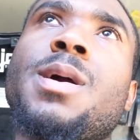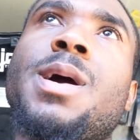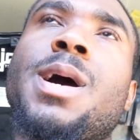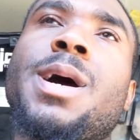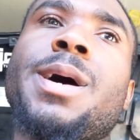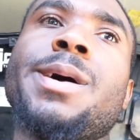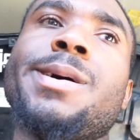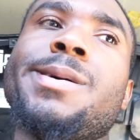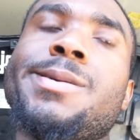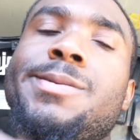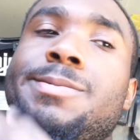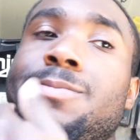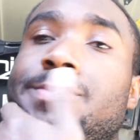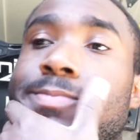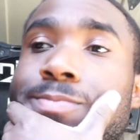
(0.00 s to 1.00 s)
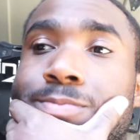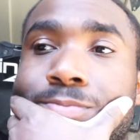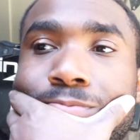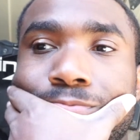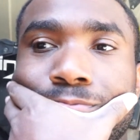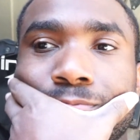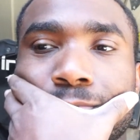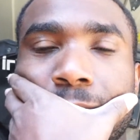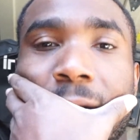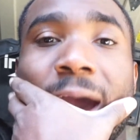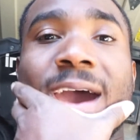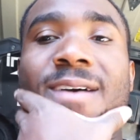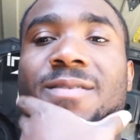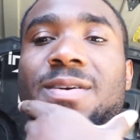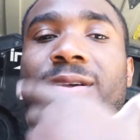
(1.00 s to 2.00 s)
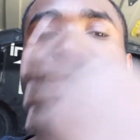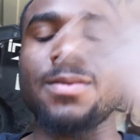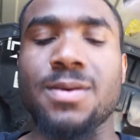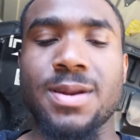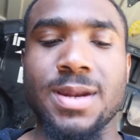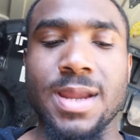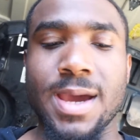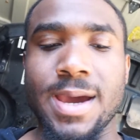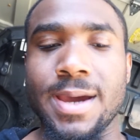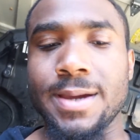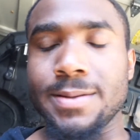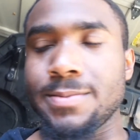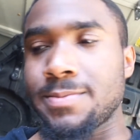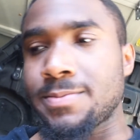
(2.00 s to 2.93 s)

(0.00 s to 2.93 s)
I have an E39,